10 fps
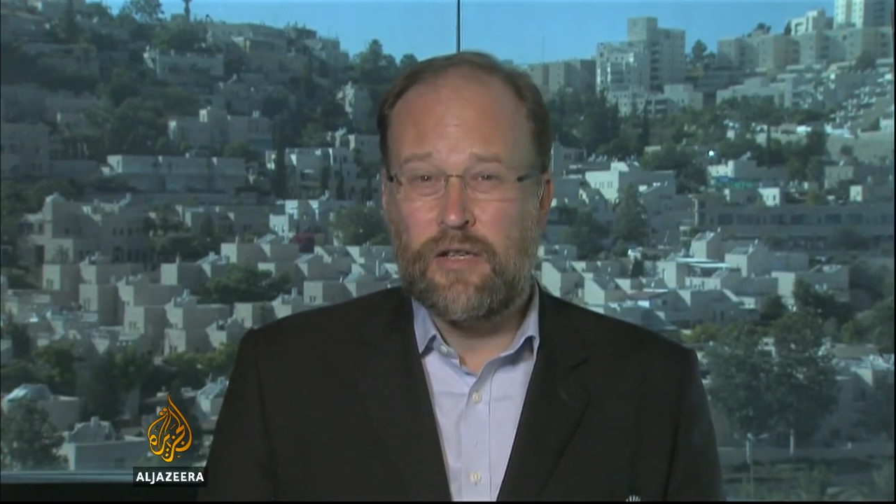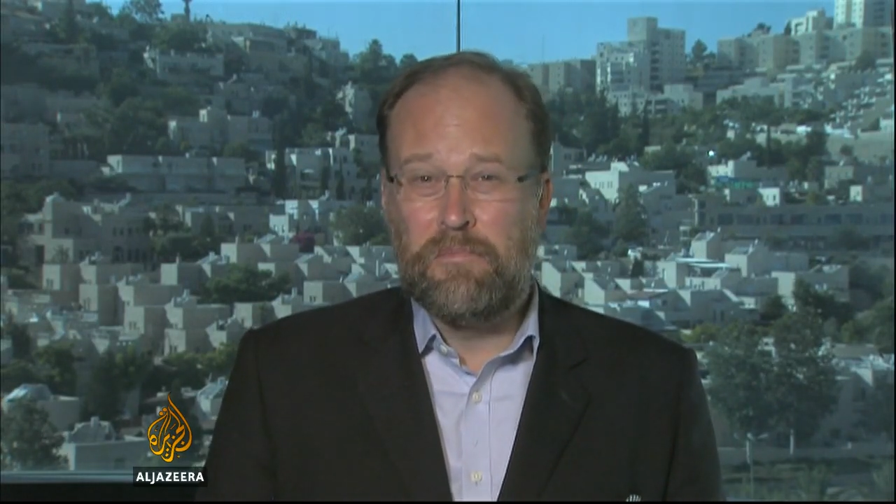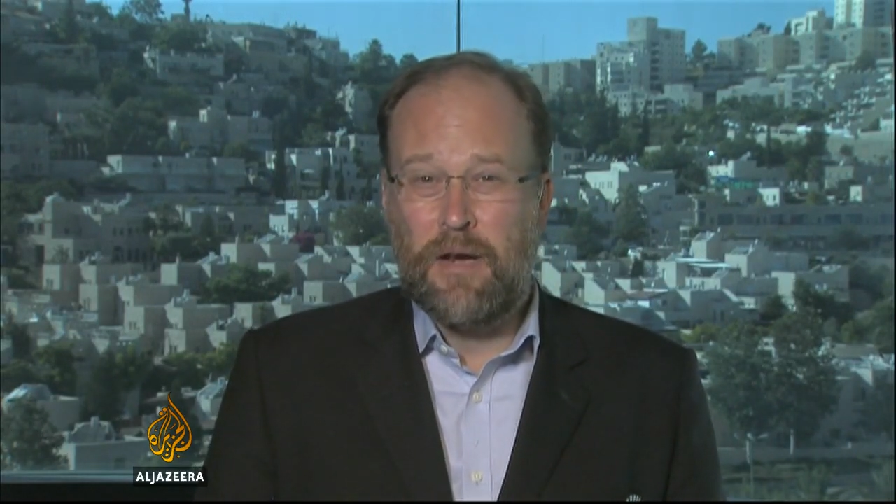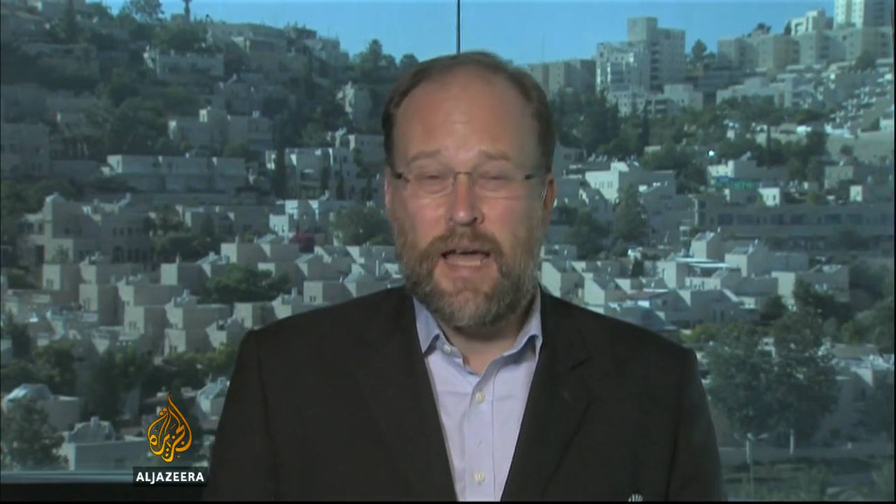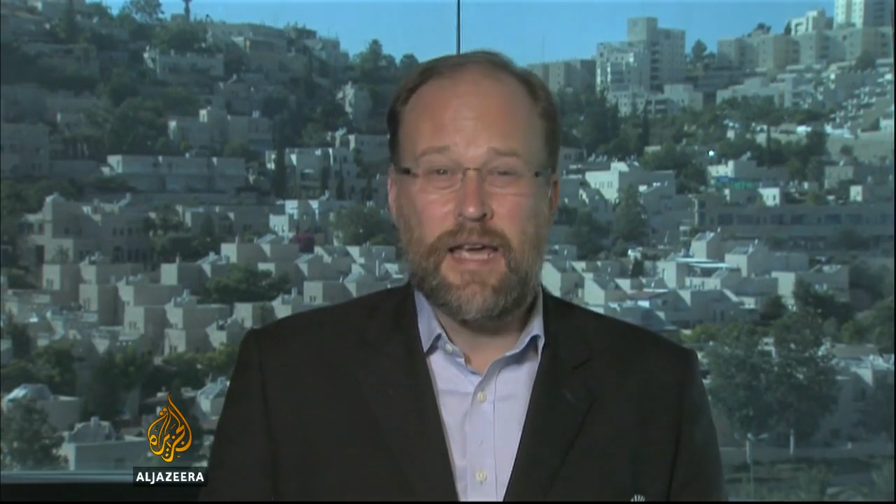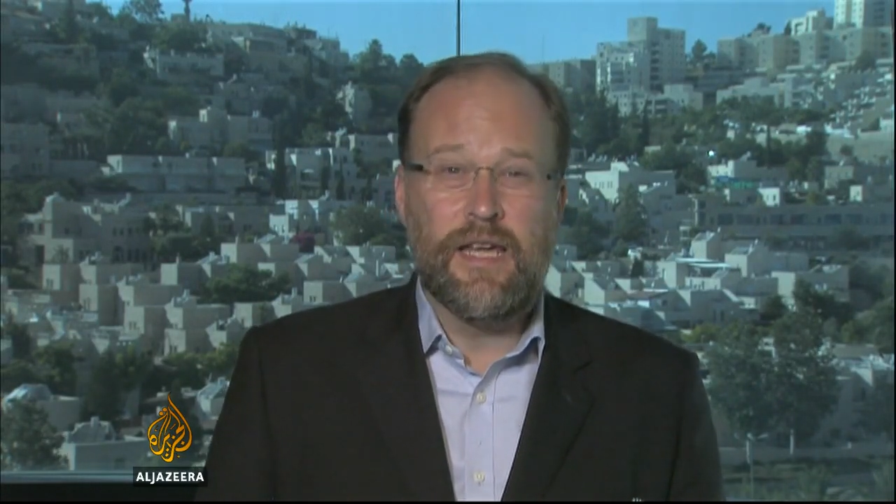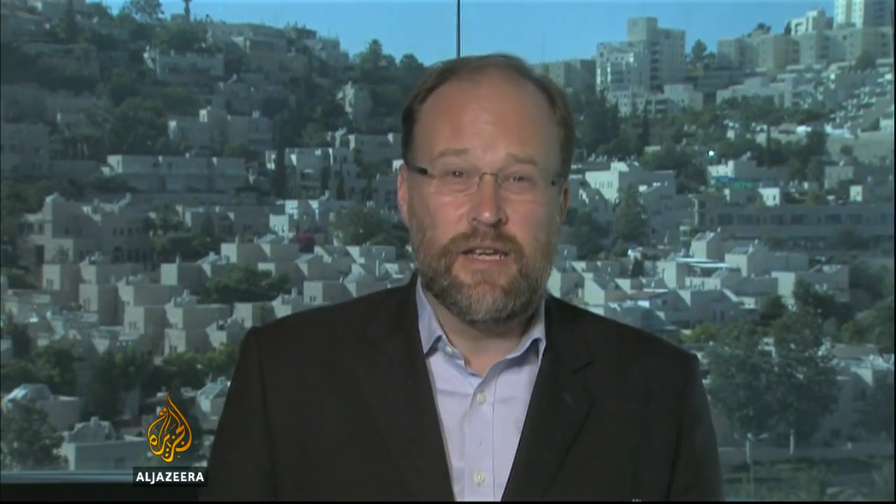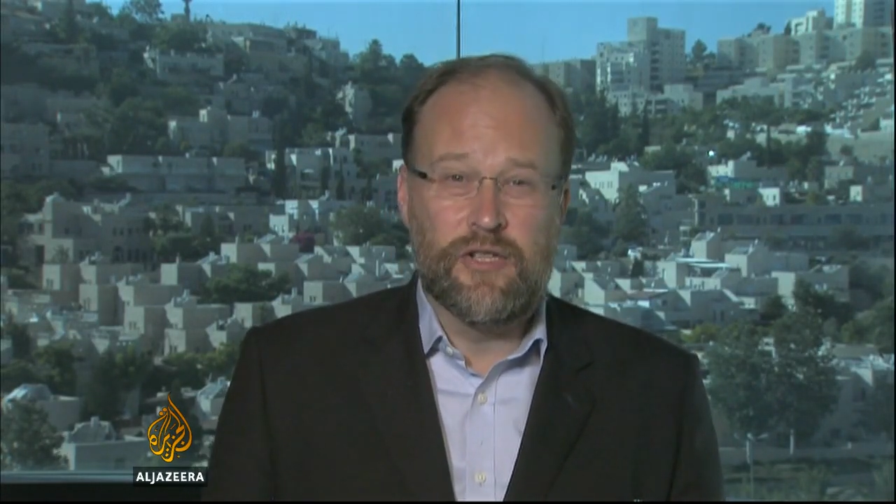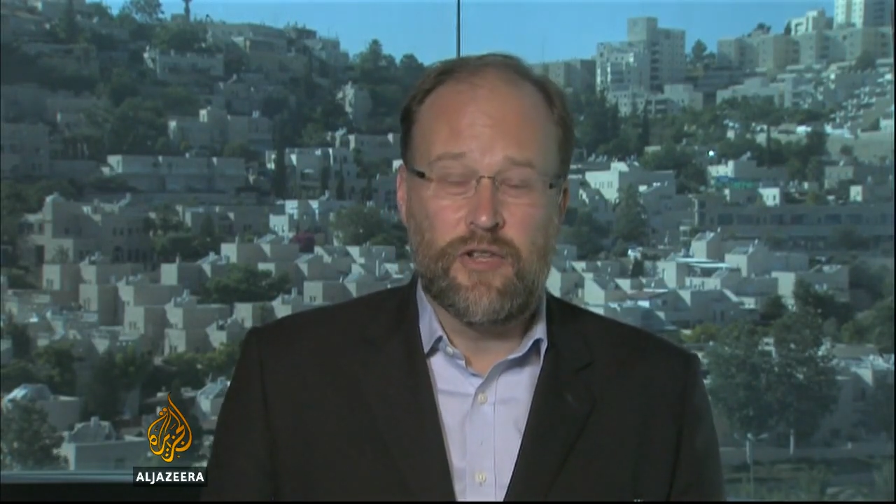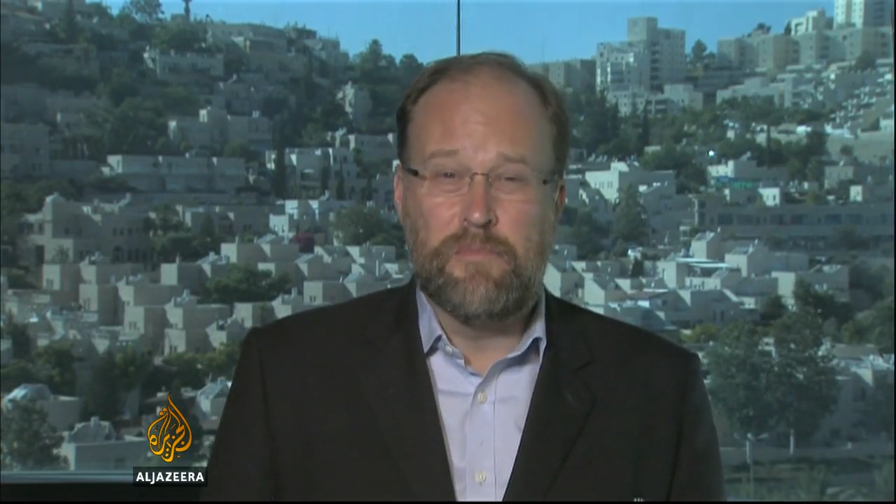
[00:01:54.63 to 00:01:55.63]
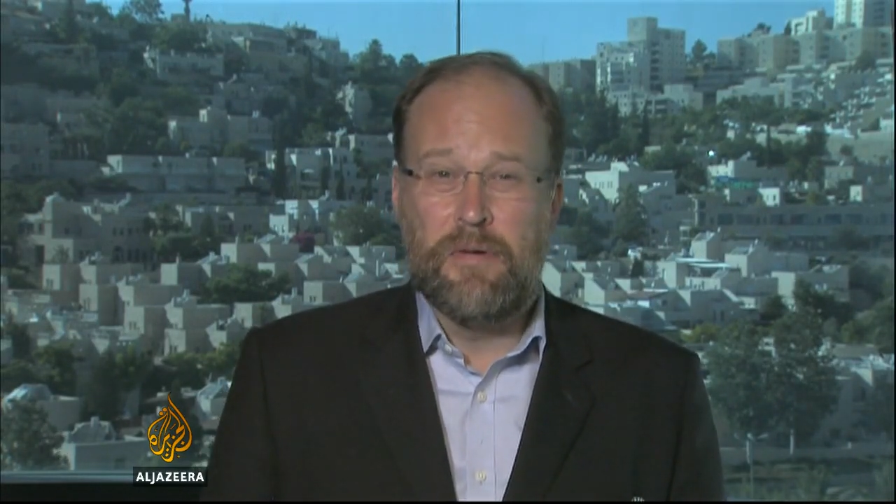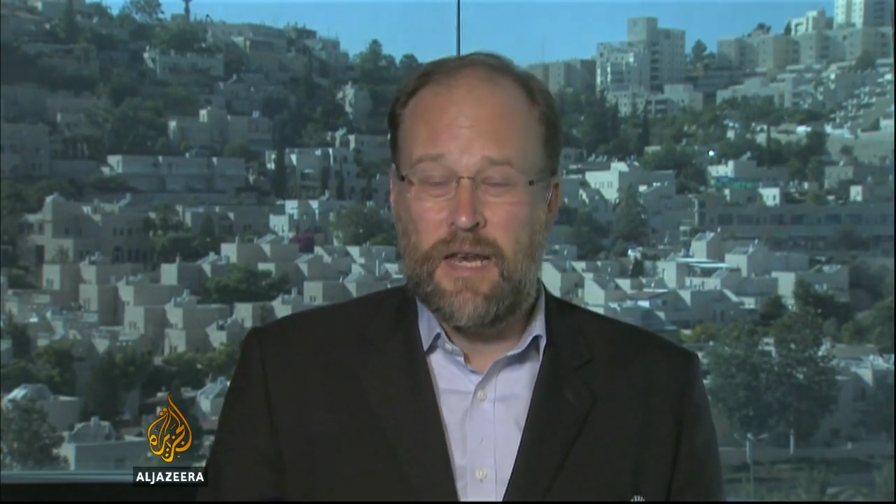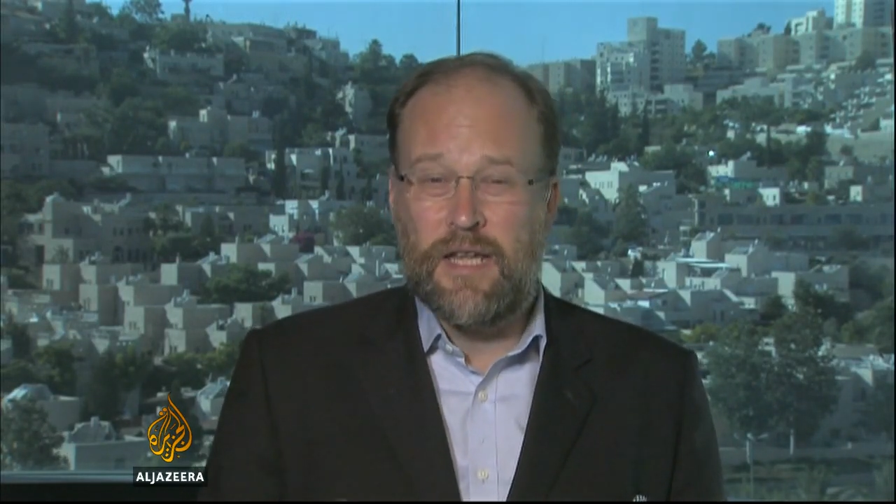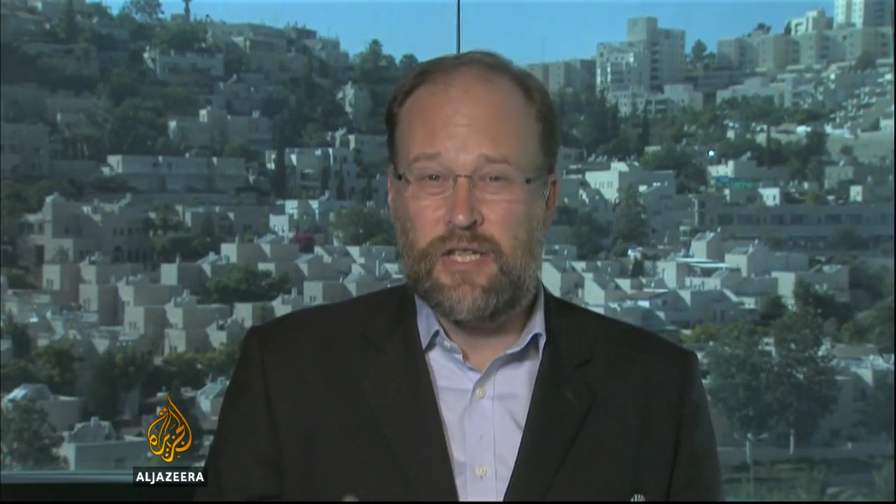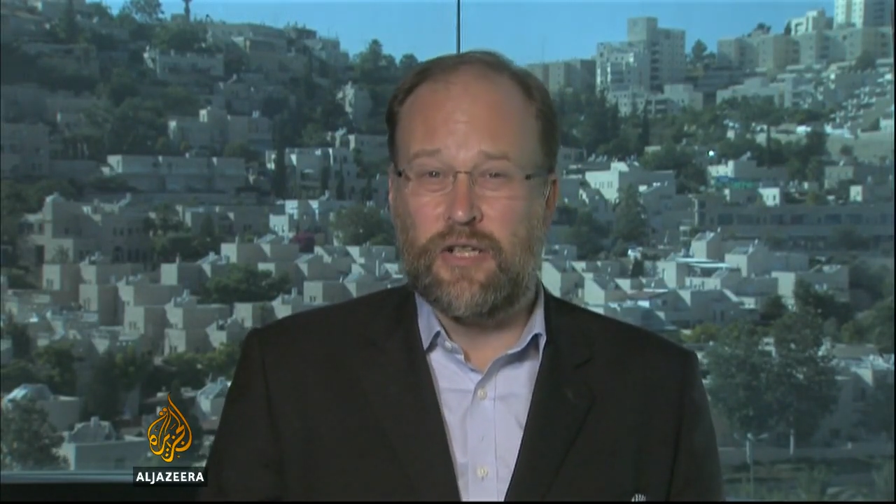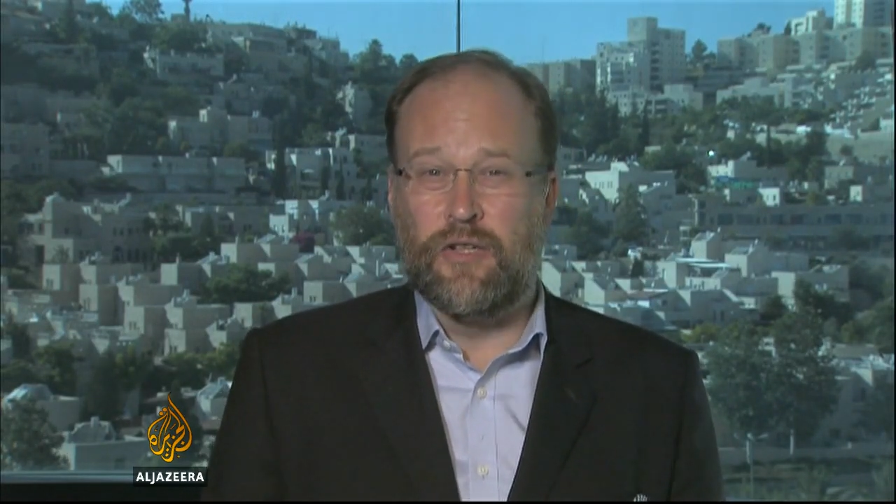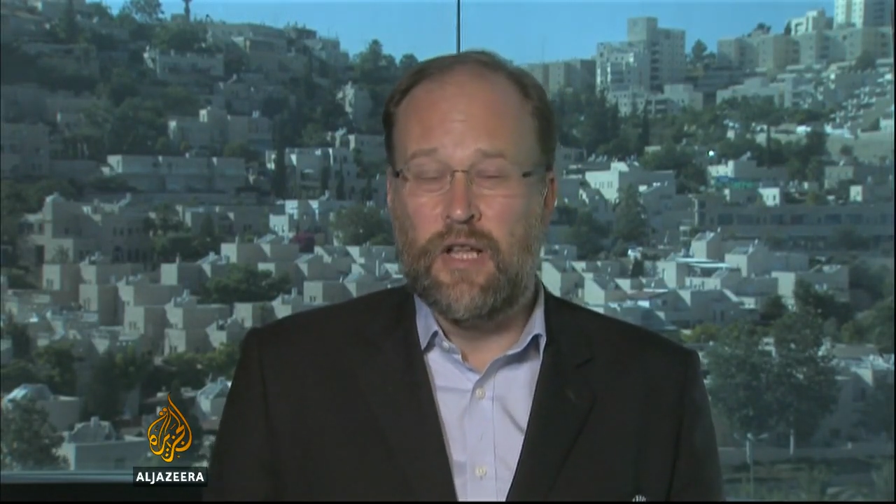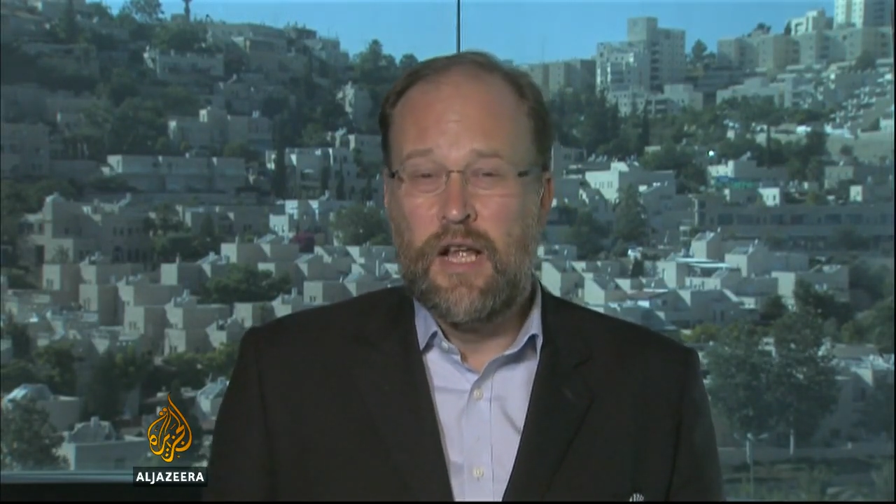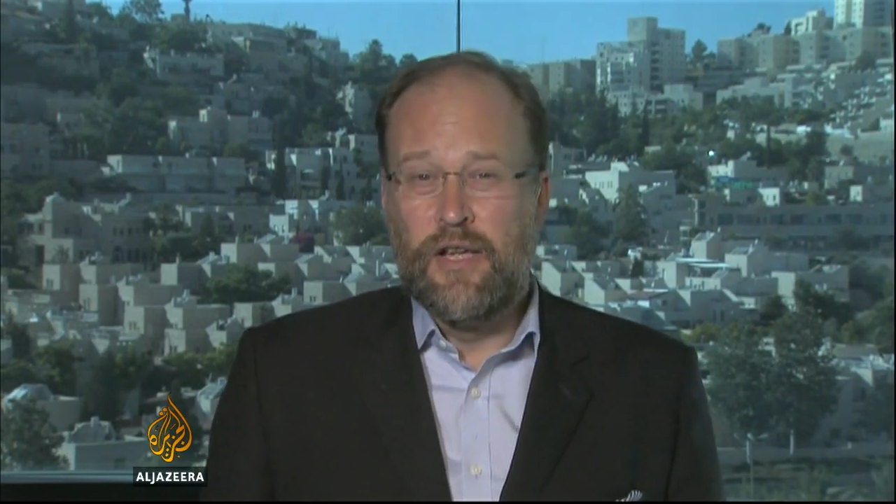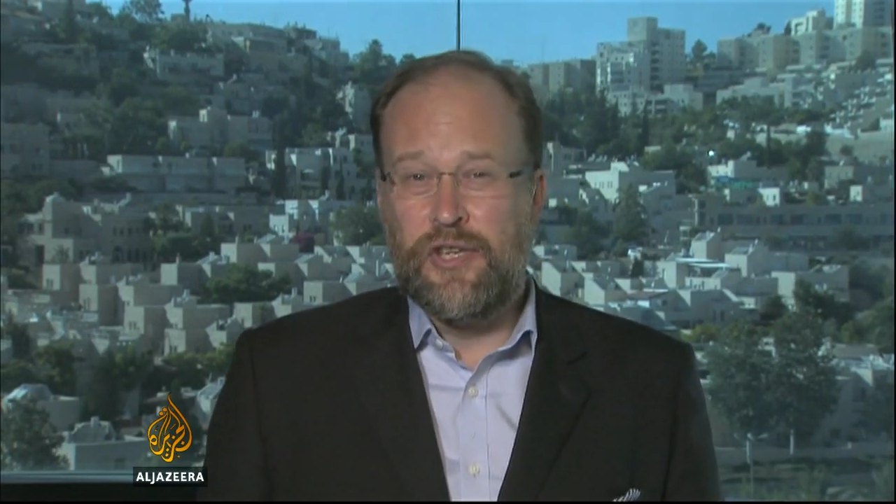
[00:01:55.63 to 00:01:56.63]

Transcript: to play into the political